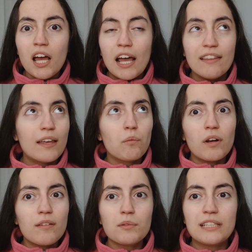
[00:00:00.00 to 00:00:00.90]
And, like, one
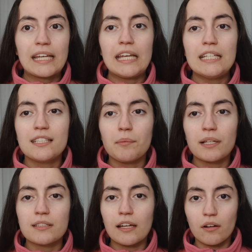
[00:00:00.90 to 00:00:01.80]
of them was, like, easy, but
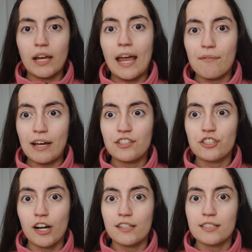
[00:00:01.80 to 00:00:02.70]
it's like, okay, have I
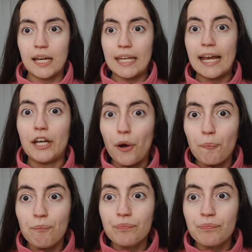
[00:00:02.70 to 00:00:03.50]
started studying? No.